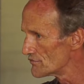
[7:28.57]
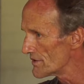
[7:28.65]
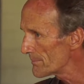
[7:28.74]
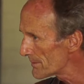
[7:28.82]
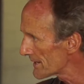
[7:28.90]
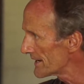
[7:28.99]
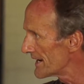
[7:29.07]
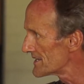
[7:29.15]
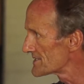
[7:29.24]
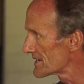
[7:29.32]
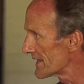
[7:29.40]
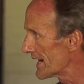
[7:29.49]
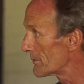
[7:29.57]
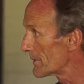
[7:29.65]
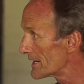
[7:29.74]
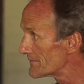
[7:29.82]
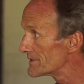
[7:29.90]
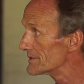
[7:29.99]
replicating that
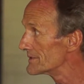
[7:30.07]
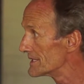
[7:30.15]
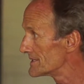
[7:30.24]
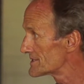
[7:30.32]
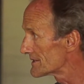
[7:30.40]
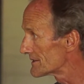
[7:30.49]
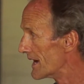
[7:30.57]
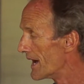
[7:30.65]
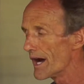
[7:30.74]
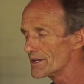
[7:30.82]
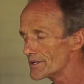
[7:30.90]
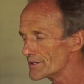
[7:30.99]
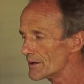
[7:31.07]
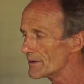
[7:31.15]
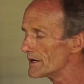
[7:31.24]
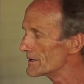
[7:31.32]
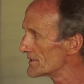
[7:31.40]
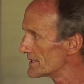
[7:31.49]
whenever you need to. And you
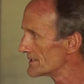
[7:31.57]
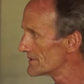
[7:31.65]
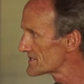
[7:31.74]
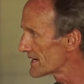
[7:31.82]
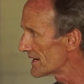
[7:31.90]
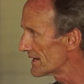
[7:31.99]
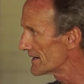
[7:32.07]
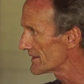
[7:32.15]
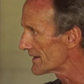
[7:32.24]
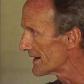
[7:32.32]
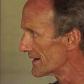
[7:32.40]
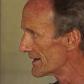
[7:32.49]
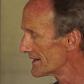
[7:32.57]
don't overuse it either.